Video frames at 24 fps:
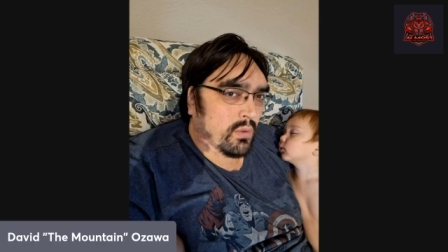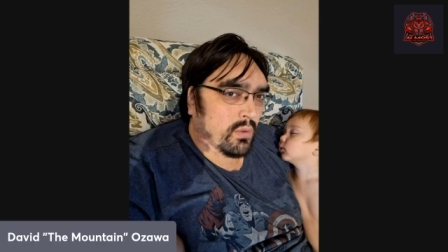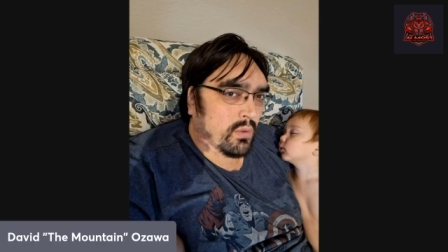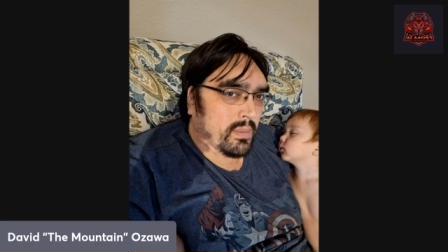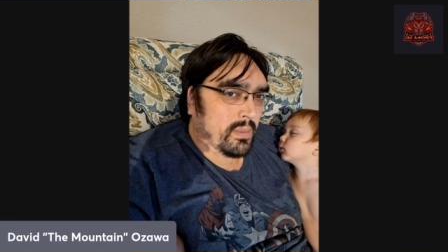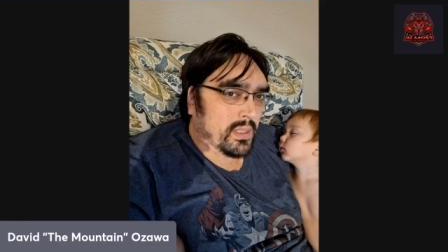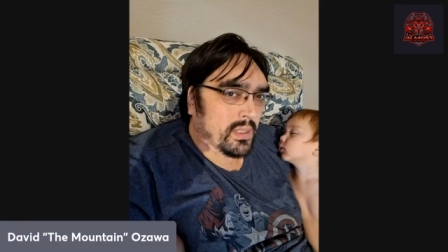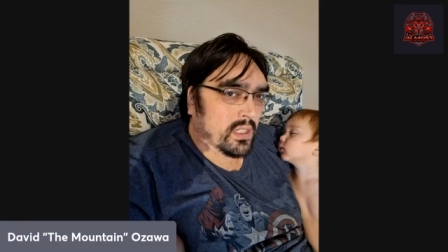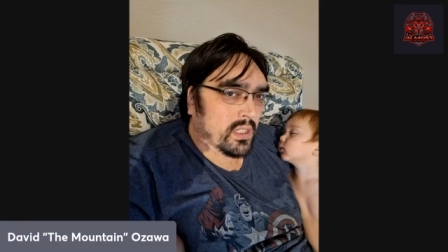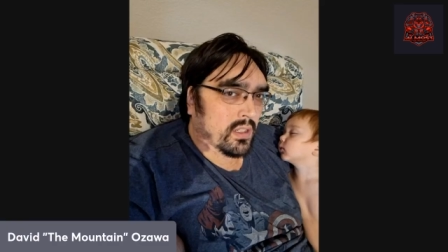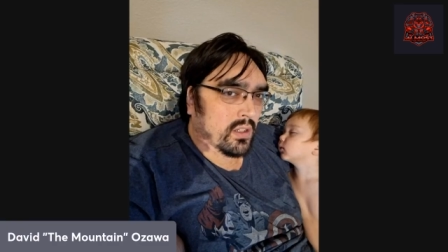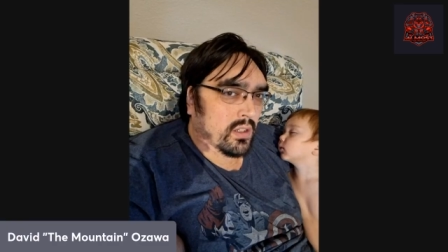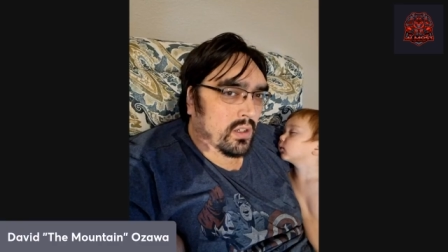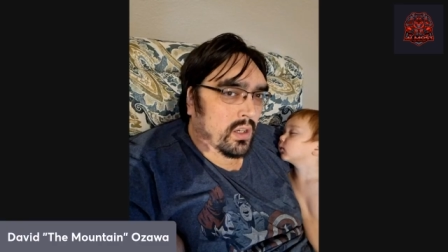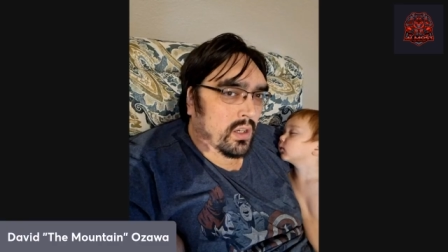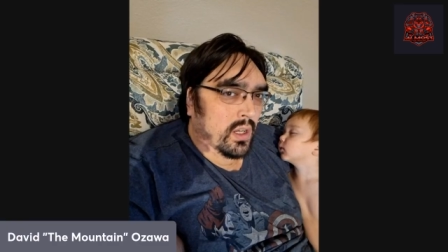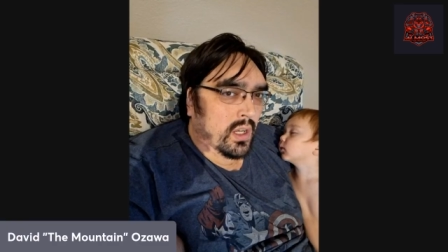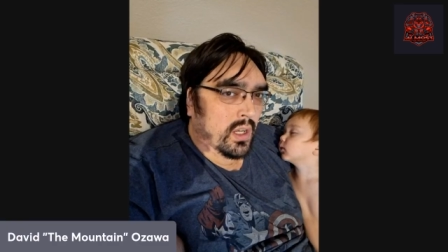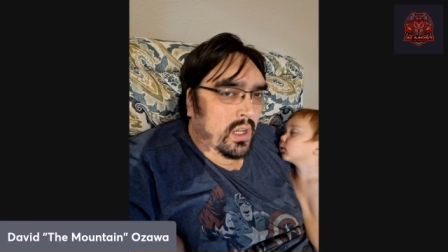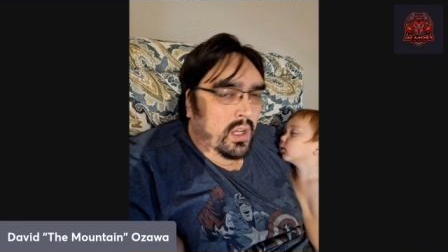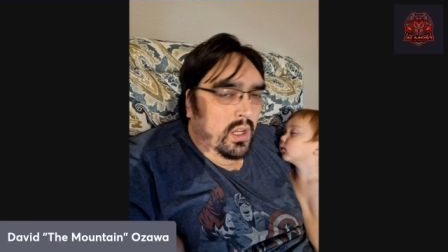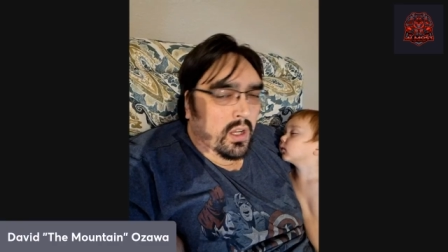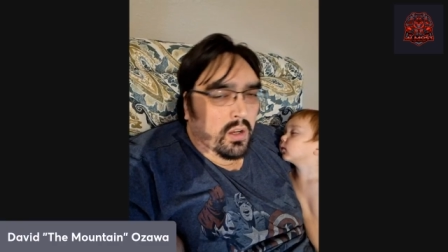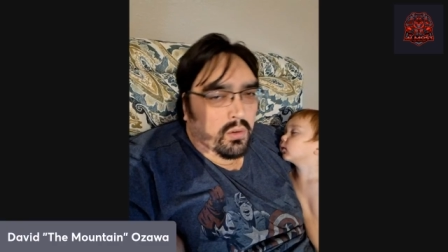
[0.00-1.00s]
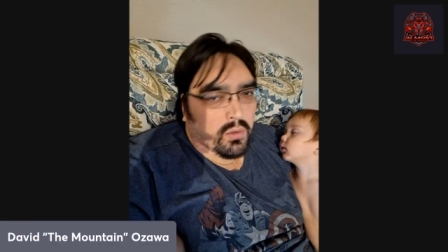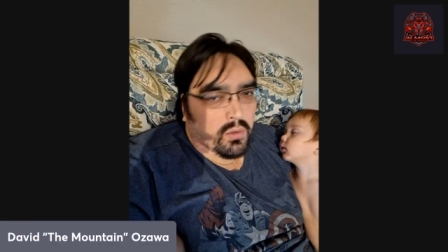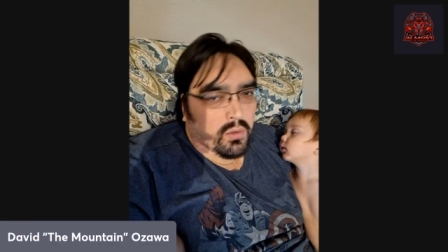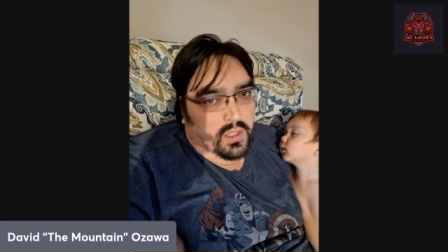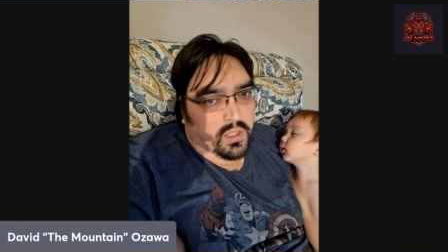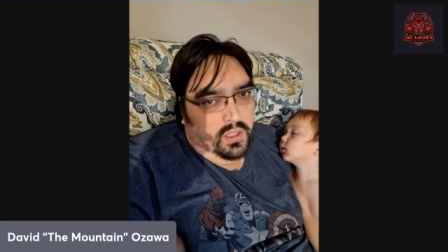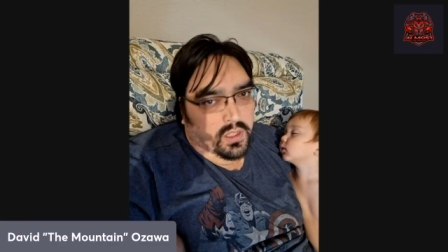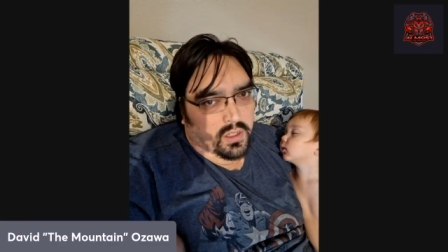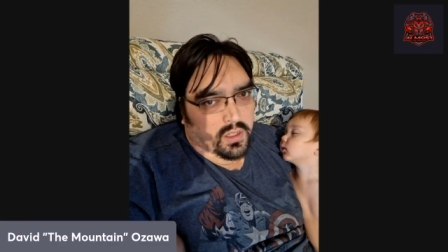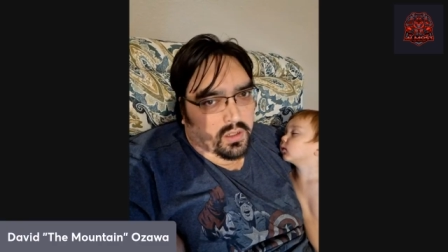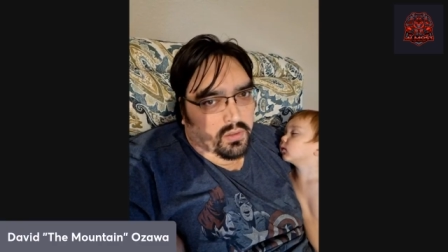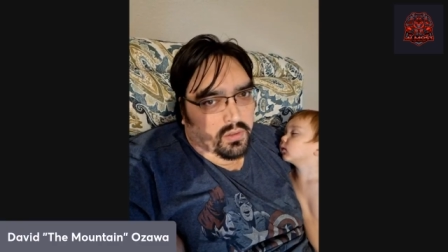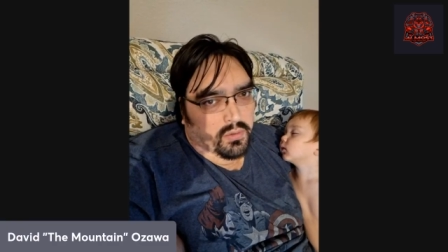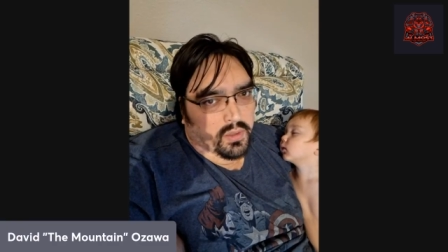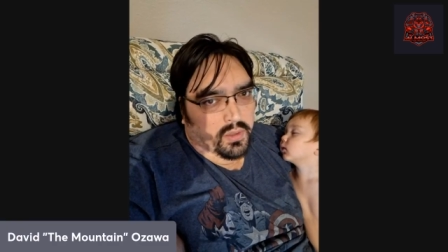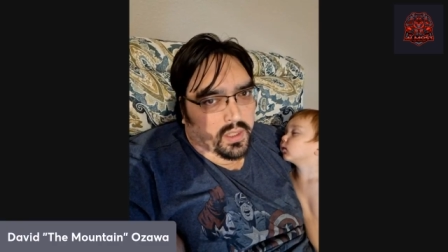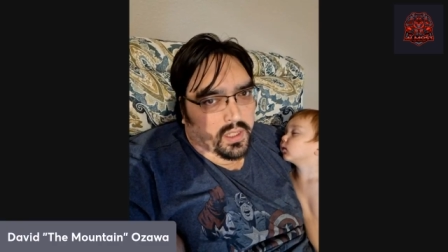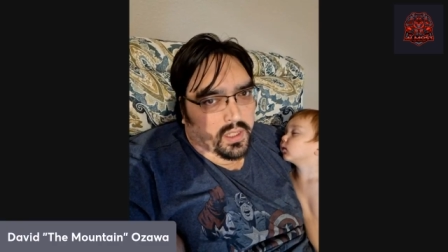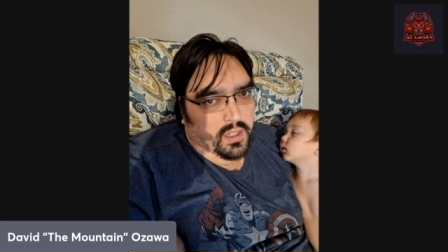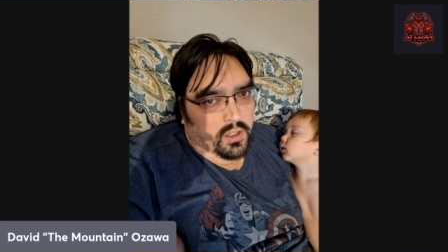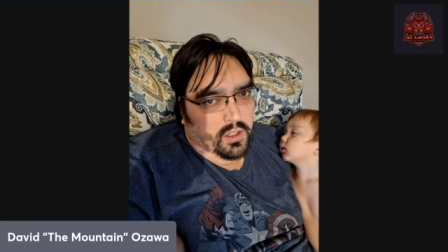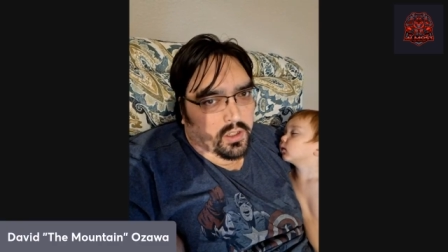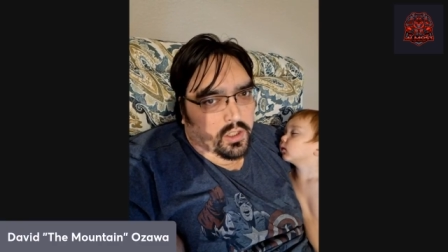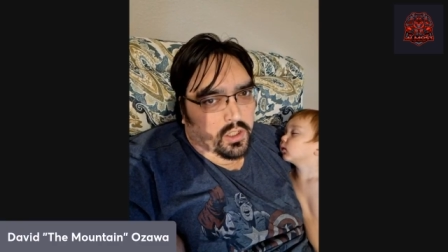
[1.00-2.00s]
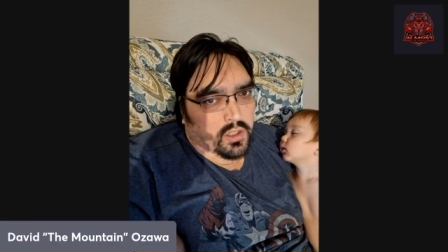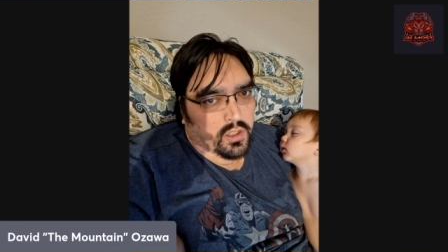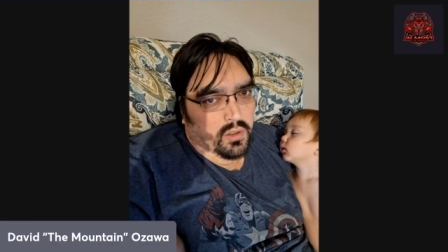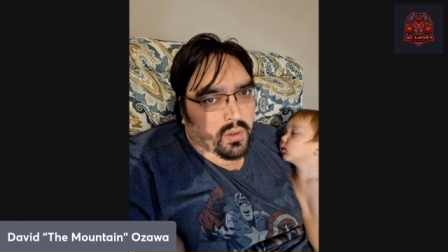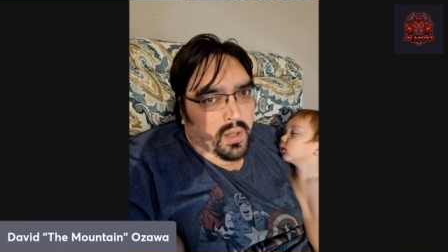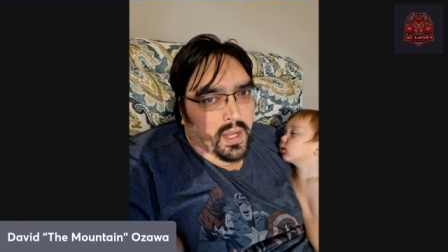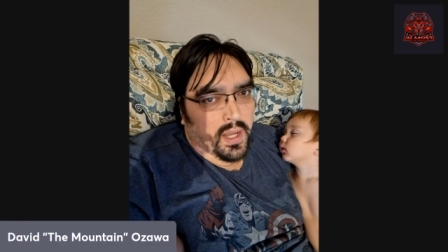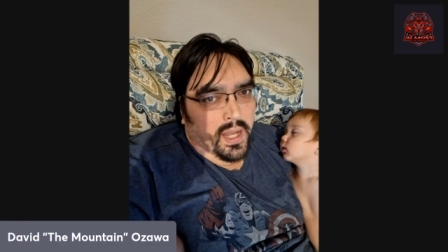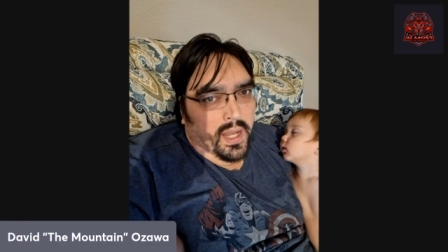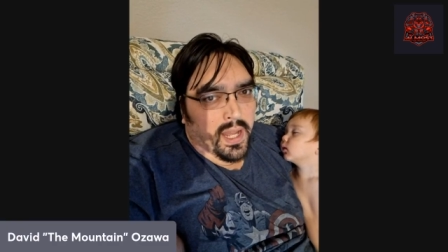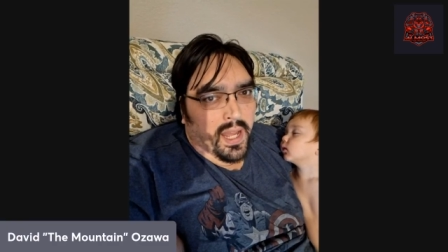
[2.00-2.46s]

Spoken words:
weapon skill, which is going to really hurt you.